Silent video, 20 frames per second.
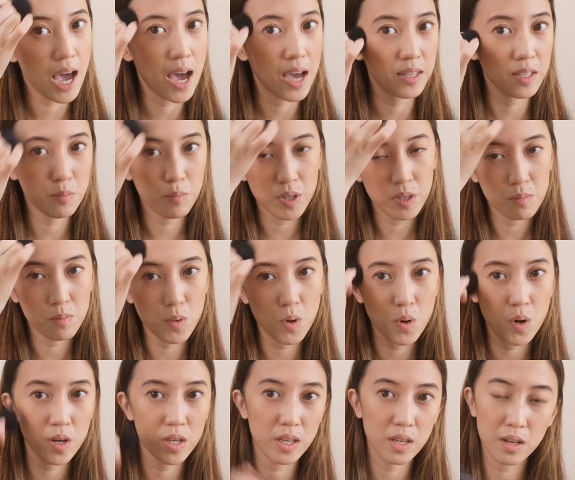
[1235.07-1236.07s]
add a bit
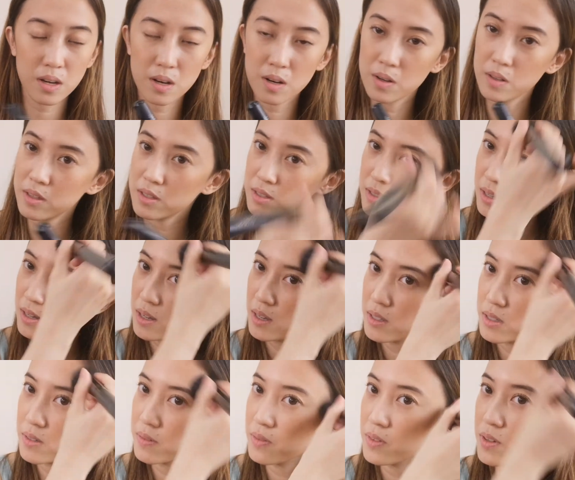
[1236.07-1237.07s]
more here on the
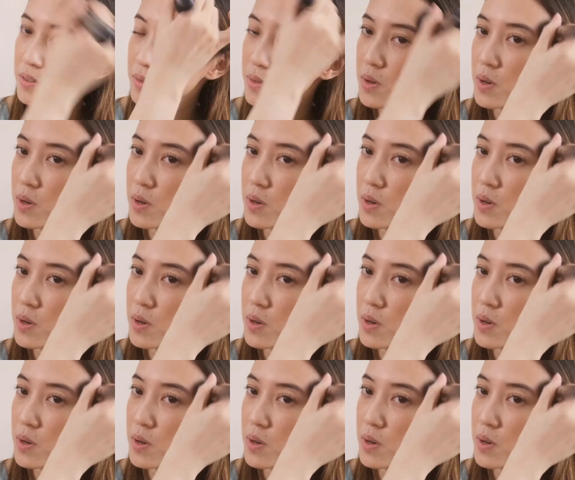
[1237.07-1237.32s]
sides of your